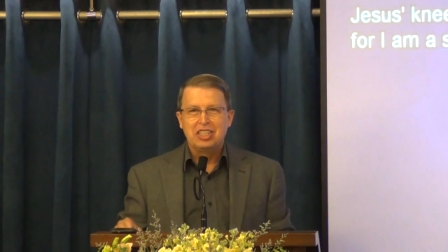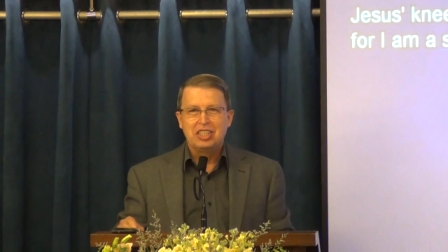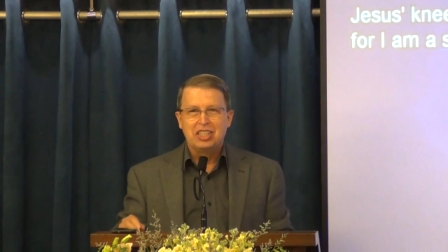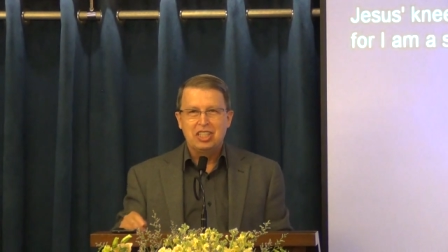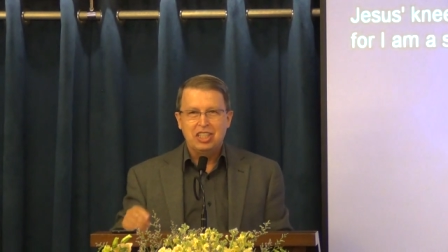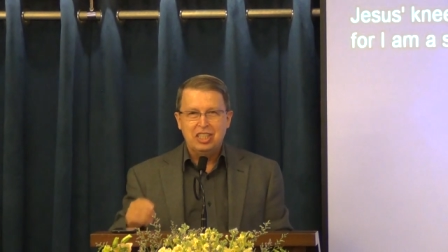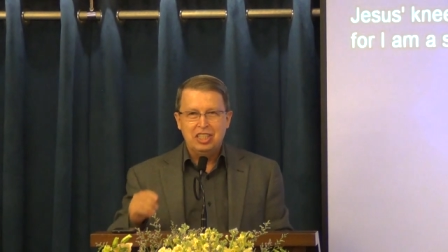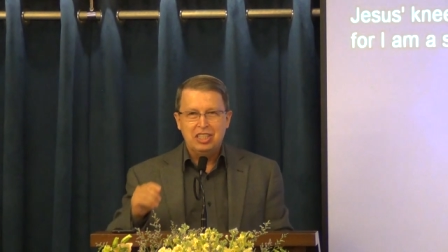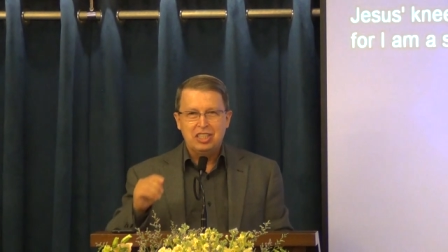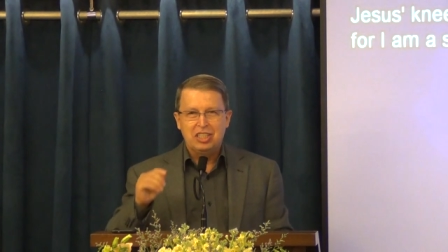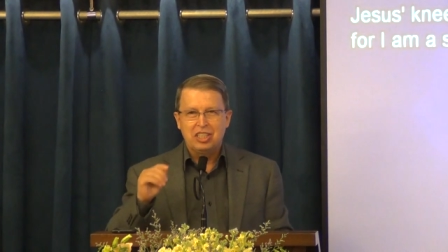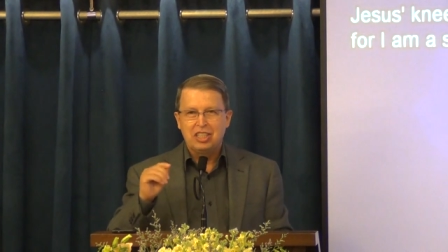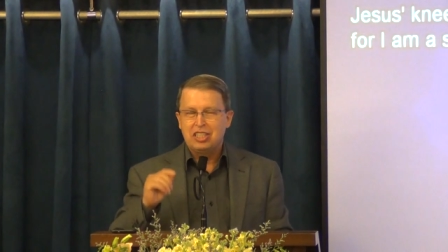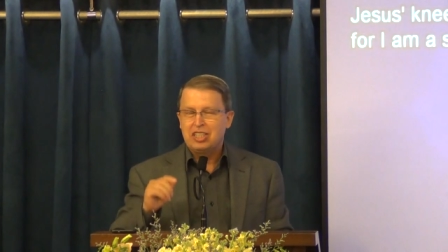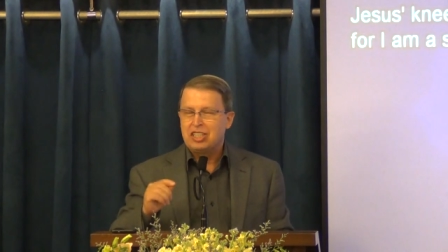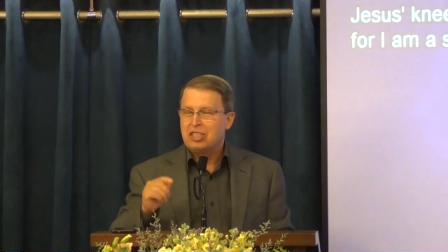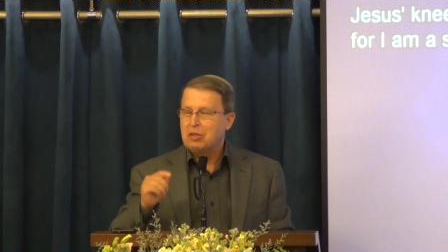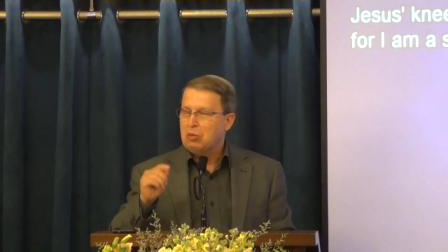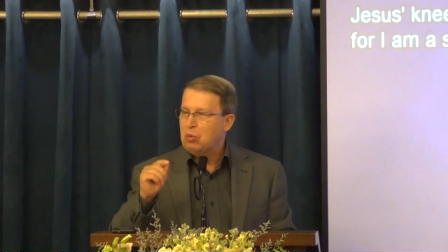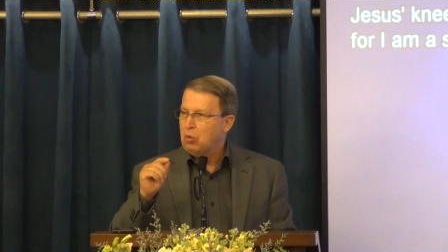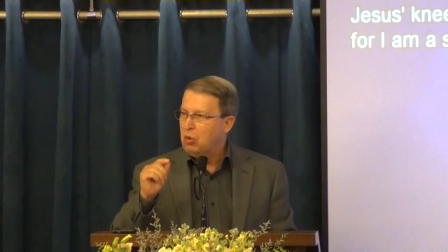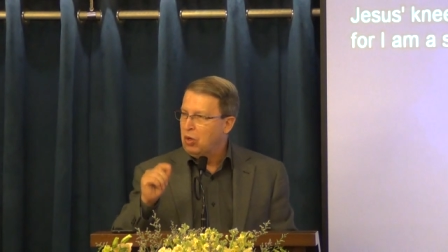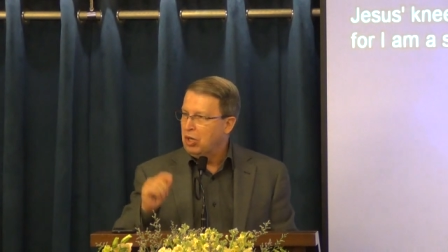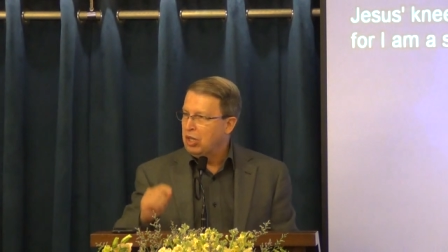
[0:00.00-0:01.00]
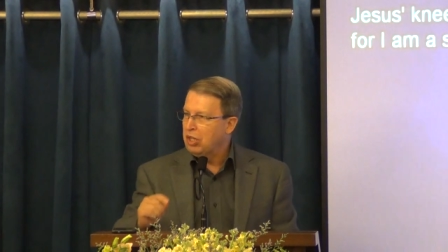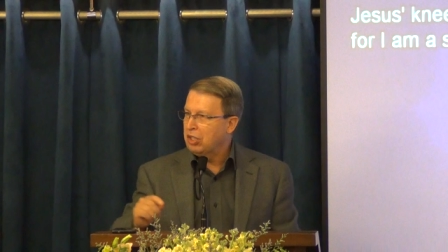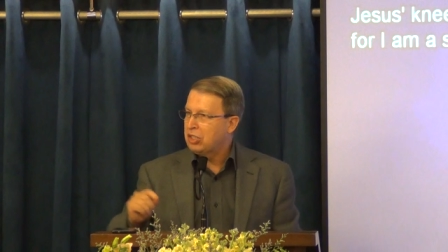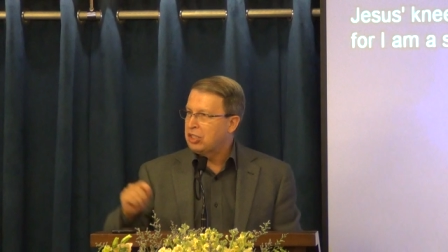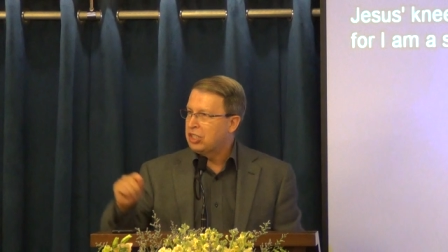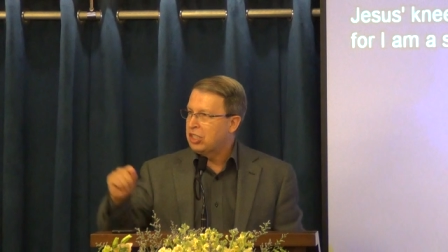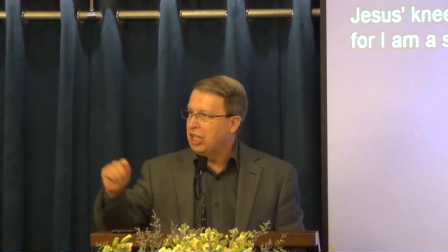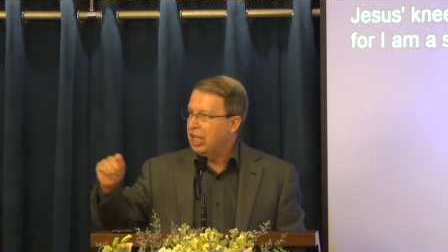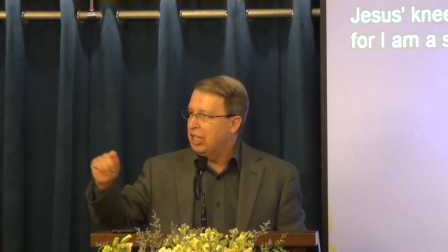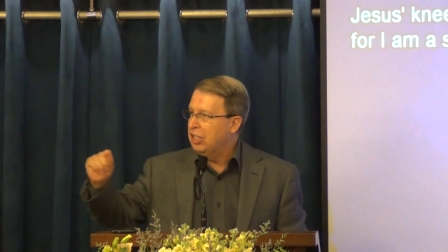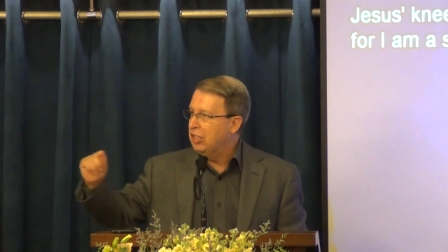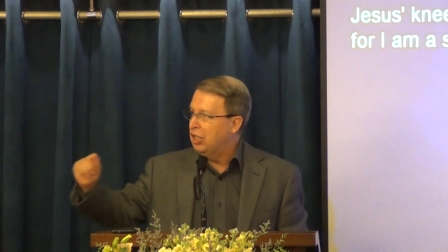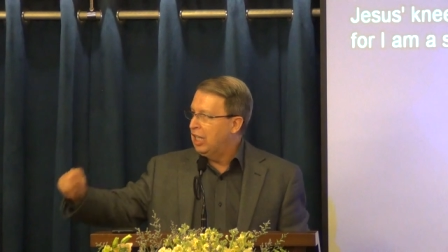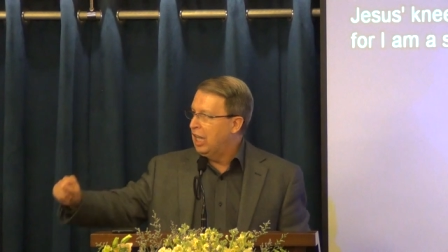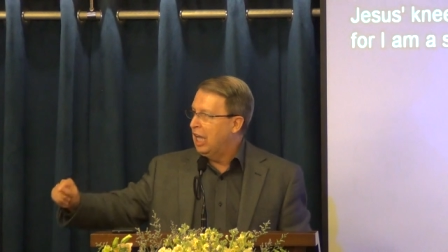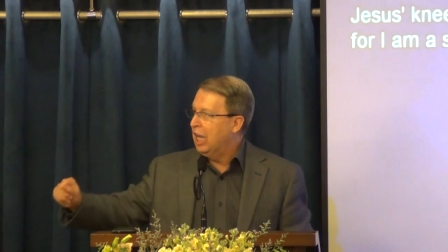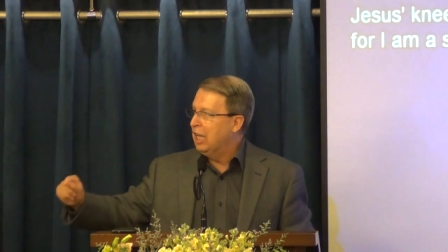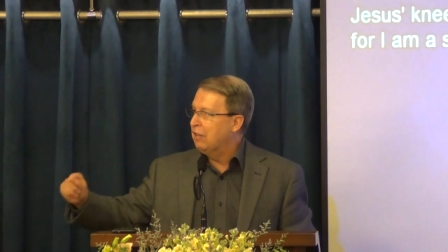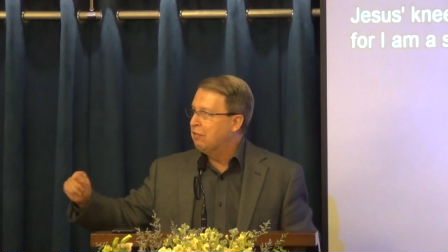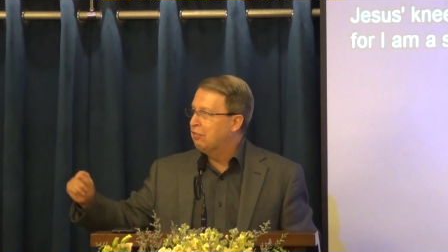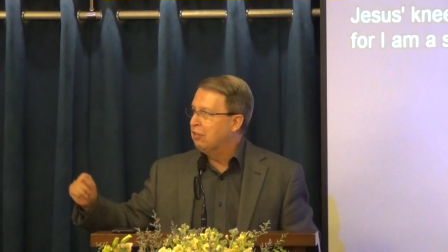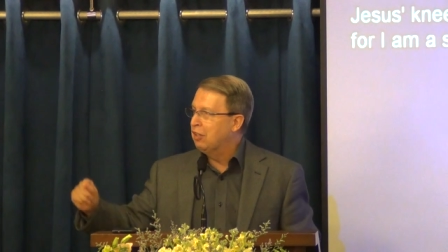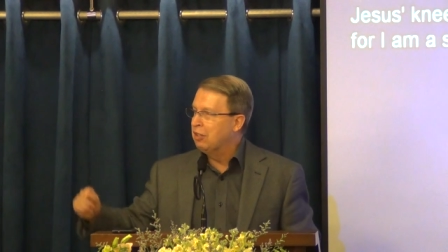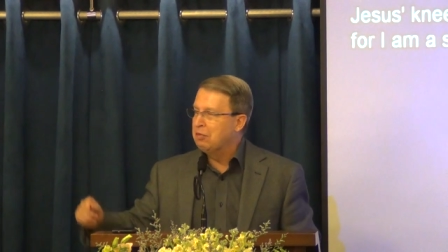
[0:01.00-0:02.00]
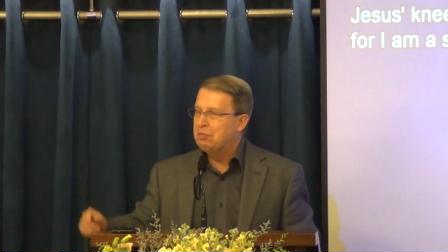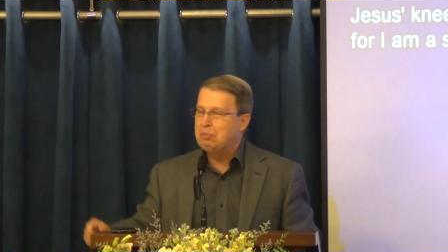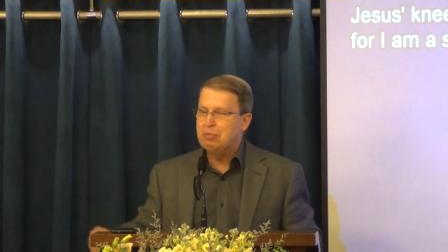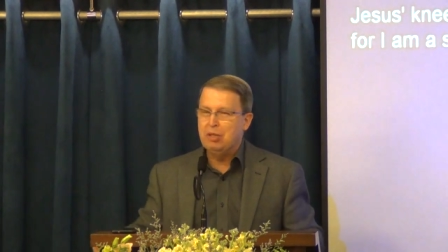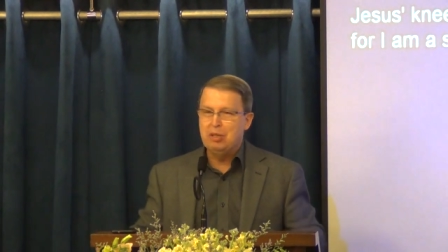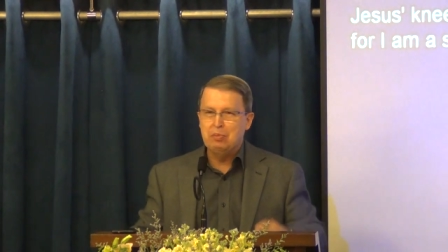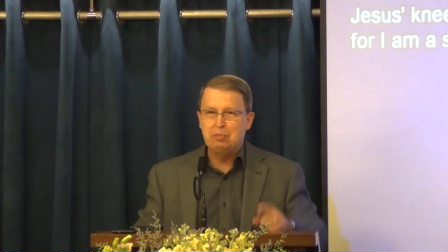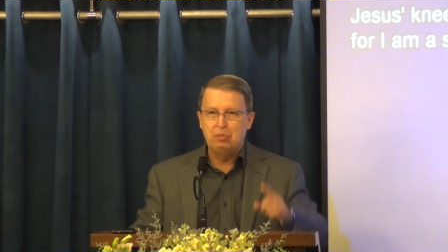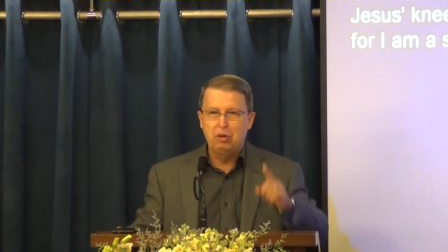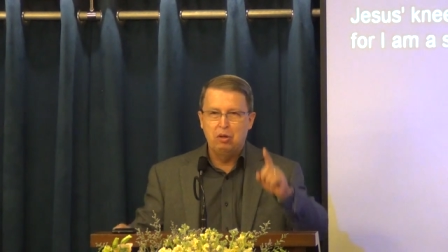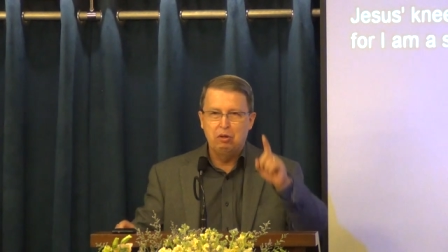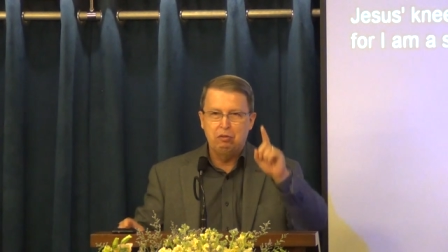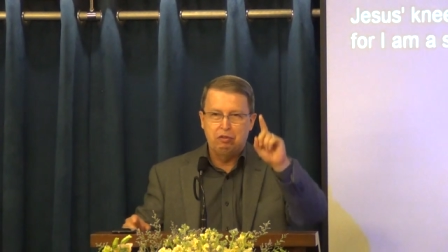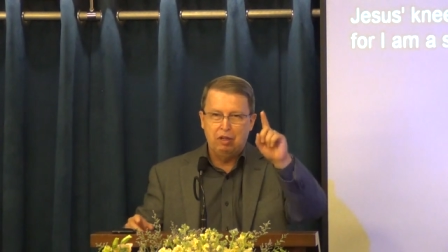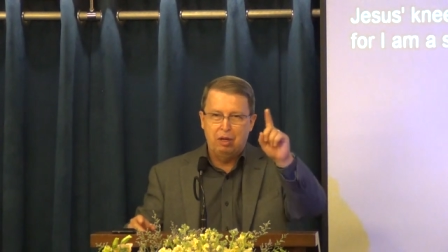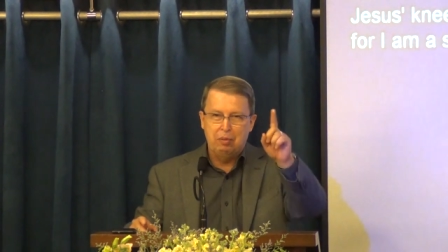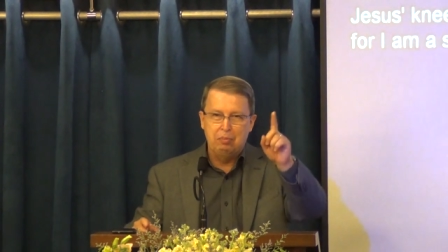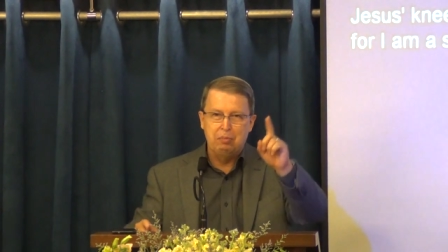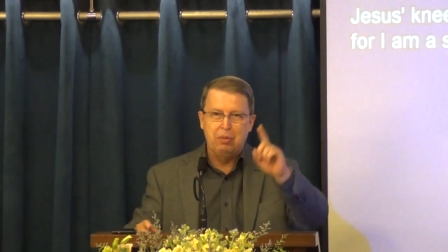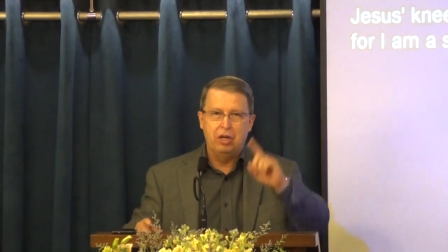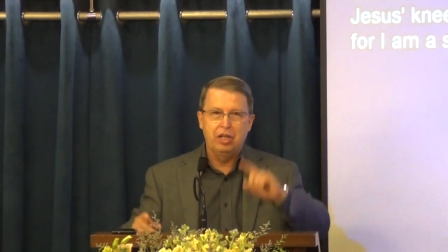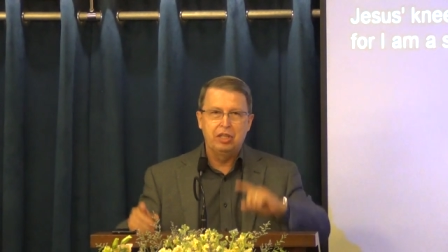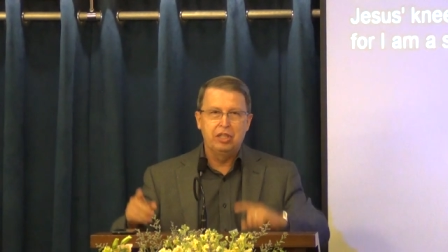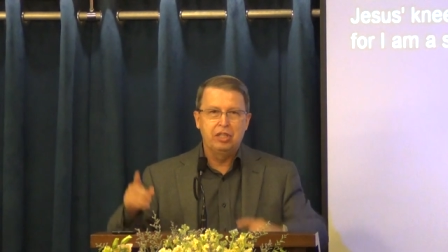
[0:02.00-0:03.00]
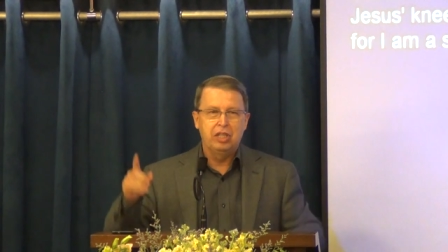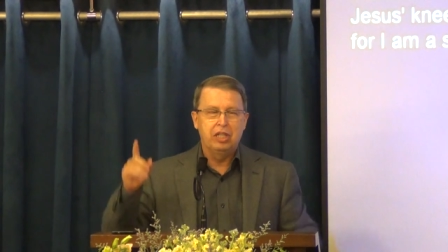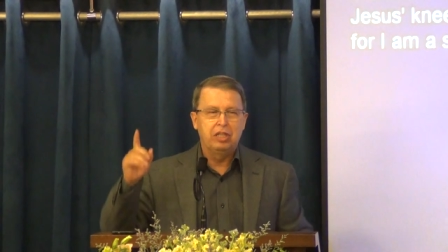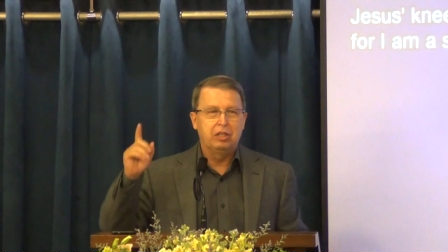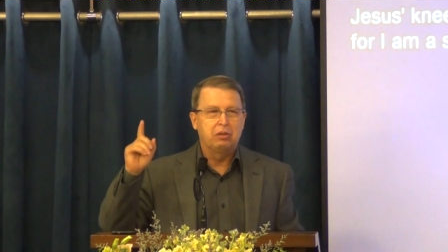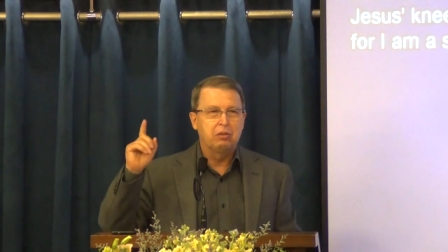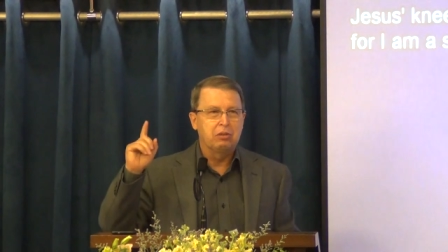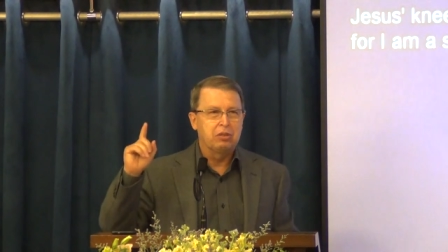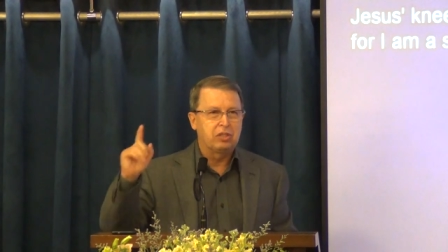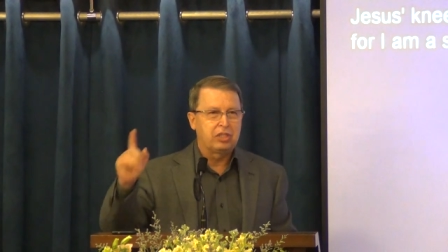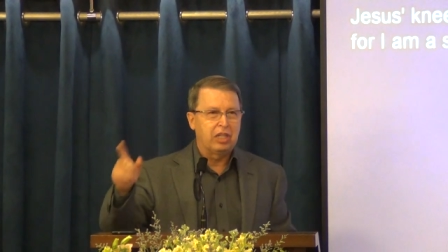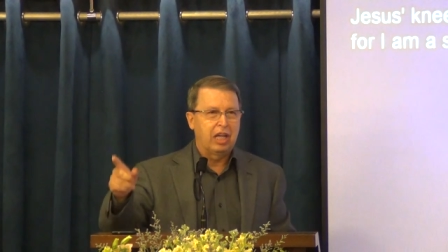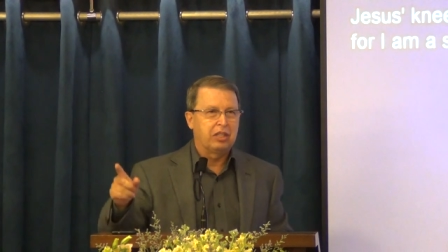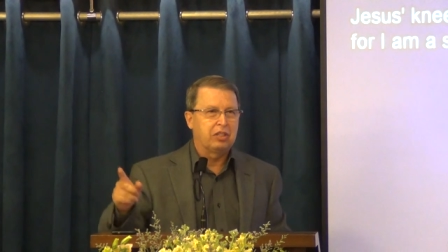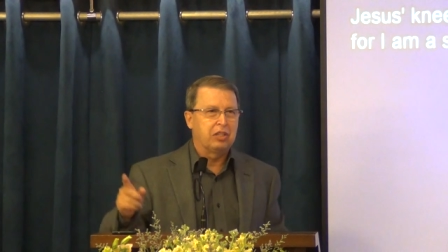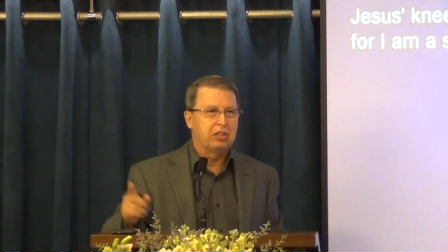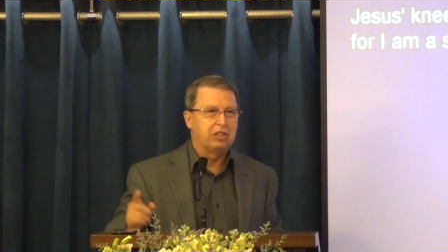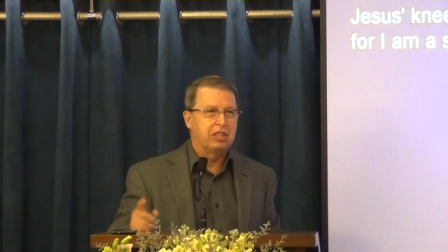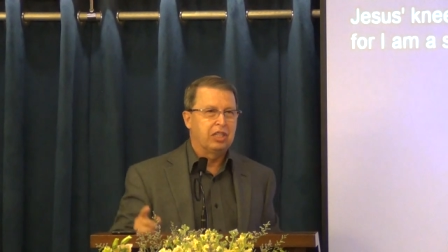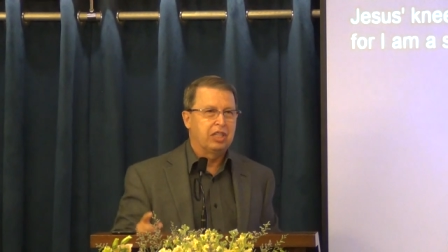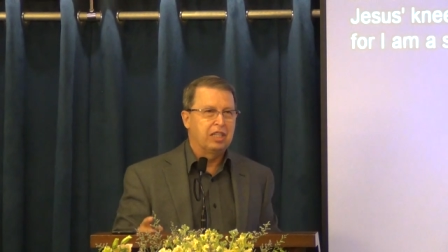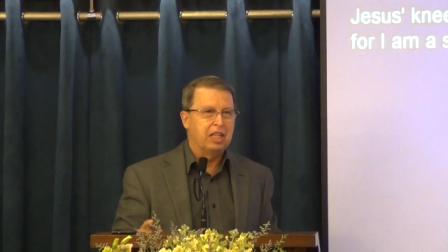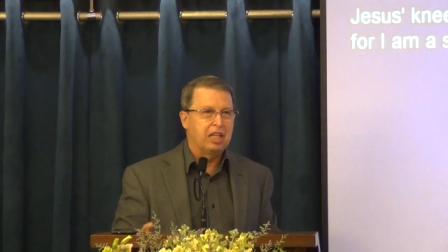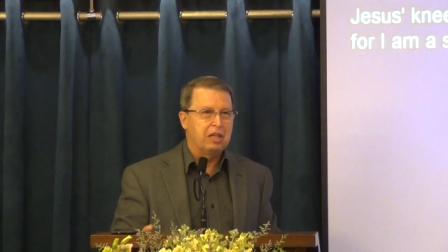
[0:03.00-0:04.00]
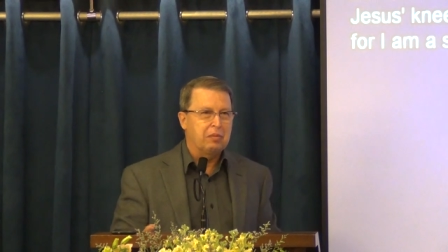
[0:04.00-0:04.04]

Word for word: Jesus works in the life of people from Monday to Saturday.